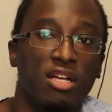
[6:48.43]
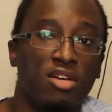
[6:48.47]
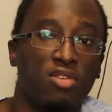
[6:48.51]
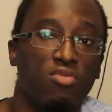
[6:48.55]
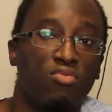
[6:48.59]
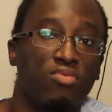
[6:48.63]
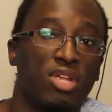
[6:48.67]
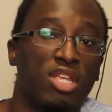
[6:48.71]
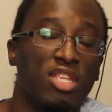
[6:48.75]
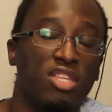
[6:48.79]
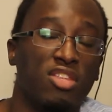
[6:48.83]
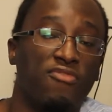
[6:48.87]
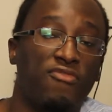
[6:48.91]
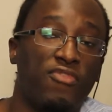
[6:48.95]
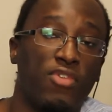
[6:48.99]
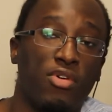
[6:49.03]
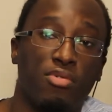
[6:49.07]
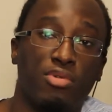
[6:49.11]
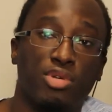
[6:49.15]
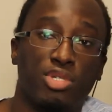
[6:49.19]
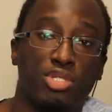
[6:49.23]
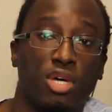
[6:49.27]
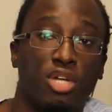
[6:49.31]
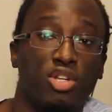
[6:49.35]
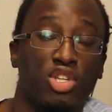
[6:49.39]
We need to
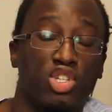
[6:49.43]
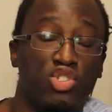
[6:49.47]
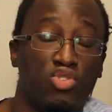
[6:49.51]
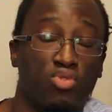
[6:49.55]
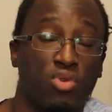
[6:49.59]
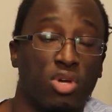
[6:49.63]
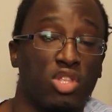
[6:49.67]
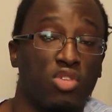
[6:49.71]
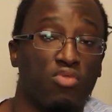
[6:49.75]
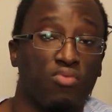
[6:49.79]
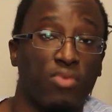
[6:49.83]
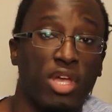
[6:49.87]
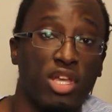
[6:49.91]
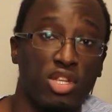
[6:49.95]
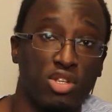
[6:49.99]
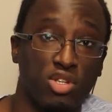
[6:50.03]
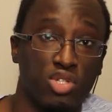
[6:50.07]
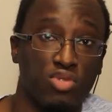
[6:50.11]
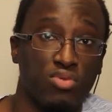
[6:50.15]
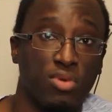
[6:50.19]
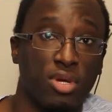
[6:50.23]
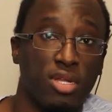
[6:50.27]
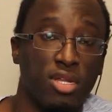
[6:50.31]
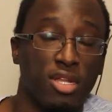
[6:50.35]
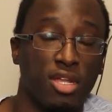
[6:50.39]
focus on destroying the
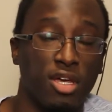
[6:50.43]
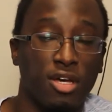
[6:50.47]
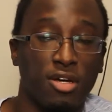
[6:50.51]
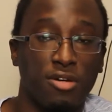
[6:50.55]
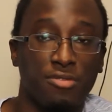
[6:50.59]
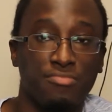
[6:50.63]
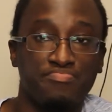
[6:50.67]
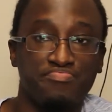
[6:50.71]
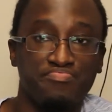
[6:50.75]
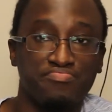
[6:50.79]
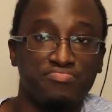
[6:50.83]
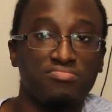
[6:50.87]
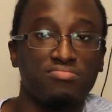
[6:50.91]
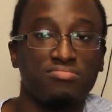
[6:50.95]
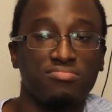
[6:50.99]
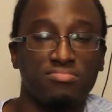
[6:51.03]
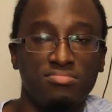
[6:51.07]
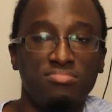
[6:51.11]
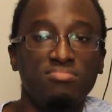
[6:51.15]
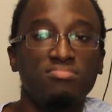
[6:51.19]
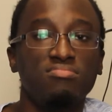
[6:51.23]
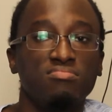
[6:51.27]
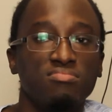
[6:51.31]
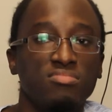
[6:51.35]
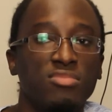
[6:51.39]
Rangers right now.
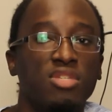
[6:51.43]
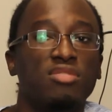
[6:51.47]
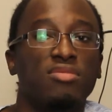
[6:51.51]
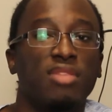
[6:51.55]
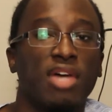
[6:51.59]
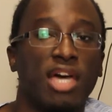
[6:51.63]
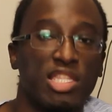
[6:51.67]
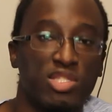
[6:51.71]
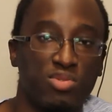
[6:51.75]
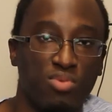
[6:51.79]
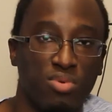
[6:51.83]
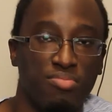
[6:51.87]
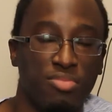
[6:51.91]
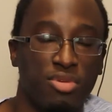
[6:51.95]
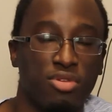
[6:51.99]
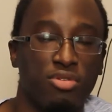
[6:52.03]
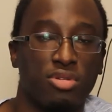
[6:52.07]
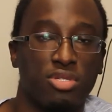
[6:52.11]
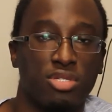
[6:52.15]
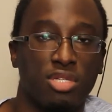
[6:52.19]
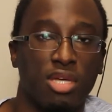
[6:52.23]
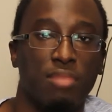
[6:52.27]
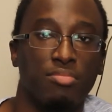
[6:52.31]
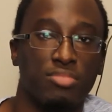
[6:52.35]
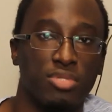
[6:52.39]
And that's when
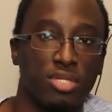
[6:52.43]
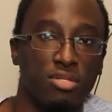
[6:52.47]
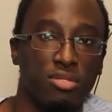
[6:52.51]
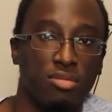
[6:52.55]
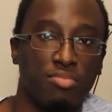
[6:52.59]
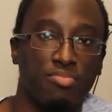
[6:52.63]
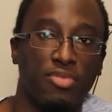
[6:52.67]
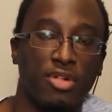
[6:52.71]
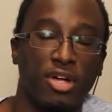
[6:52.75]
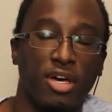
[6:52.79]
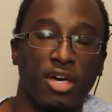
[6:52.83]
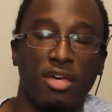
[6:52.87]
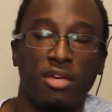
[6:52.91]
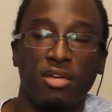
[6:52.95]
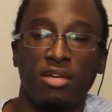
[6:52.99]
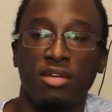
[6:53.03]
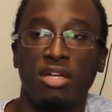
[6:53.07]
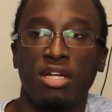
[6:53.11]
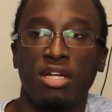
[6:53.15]
Mucus comes into play.